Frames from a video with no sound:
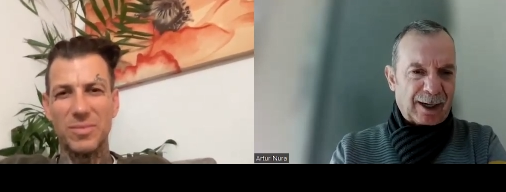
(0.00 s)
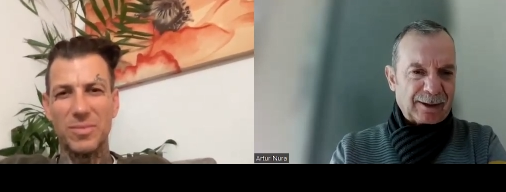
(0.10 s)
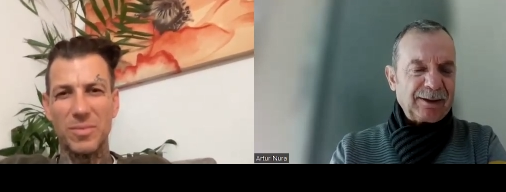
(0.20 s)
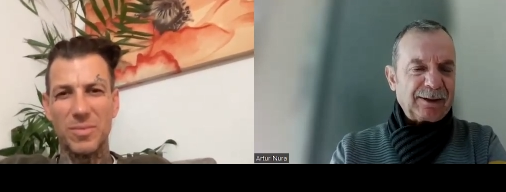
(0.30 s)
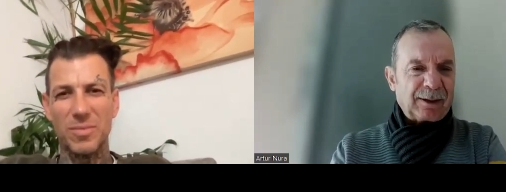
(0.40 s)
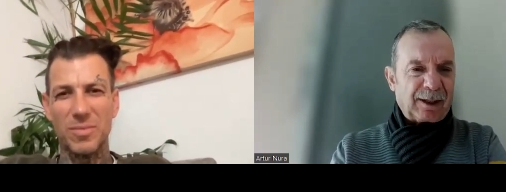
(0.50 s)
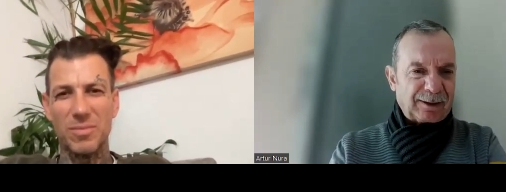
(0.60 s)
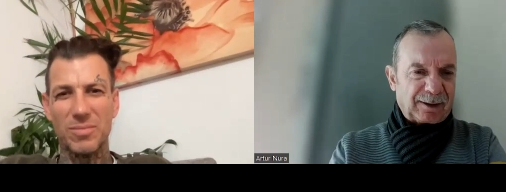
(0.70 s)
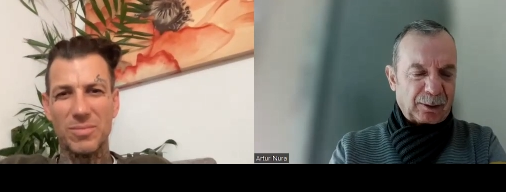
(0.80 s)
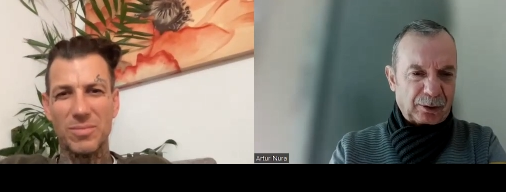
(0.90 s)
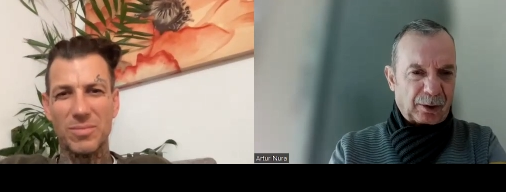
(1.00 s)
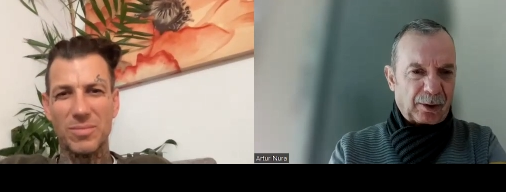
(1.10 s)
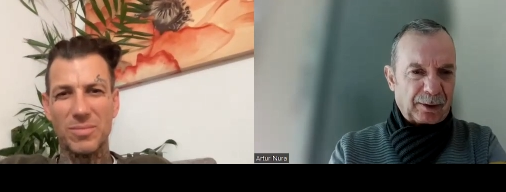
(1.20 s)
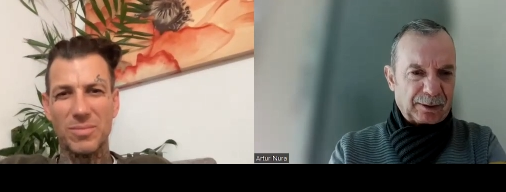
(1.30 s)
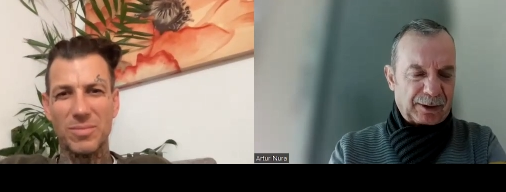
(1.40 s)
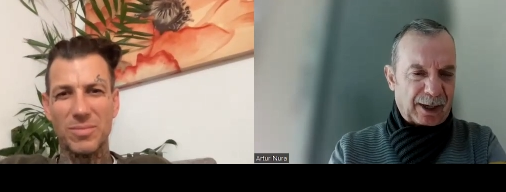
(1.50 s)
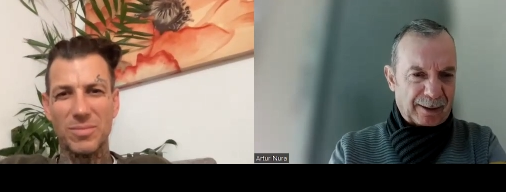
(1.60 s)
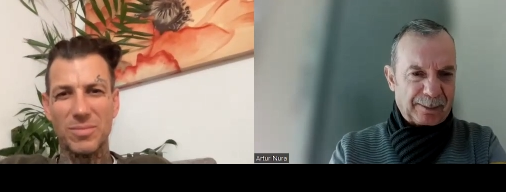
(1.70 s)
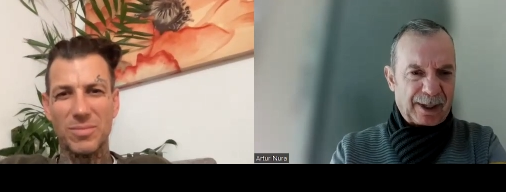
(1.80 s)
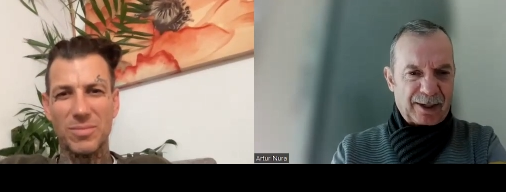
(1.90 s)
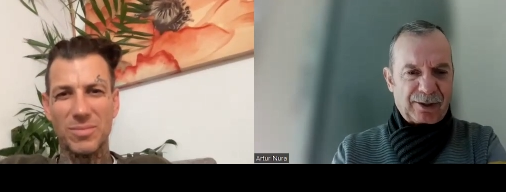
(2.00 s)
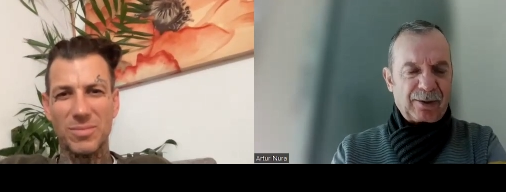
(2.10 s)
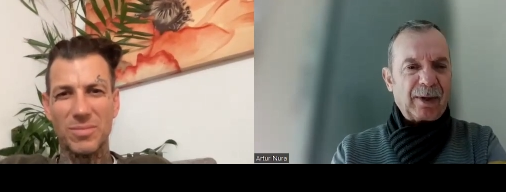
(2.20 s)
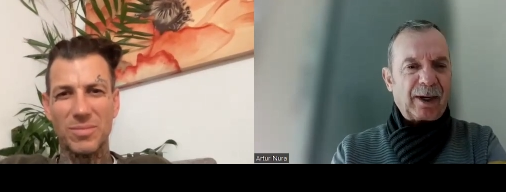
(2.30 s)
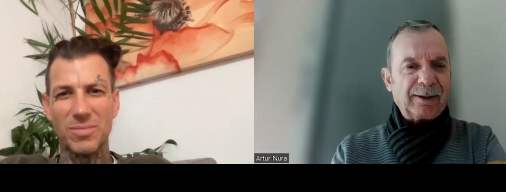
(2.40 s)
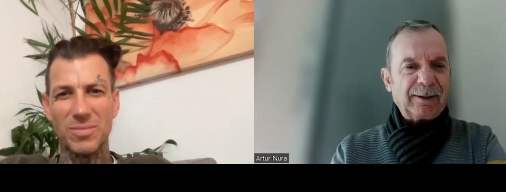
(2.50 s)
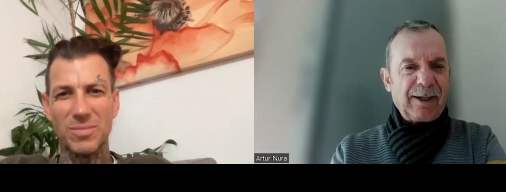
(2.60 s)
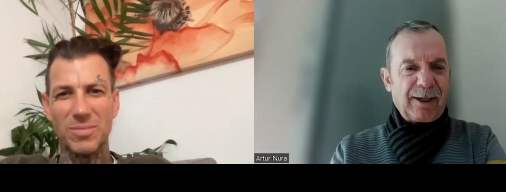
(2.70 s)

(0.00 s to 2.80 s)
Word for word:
Speaker 1: an artist and cantautor an arbresh one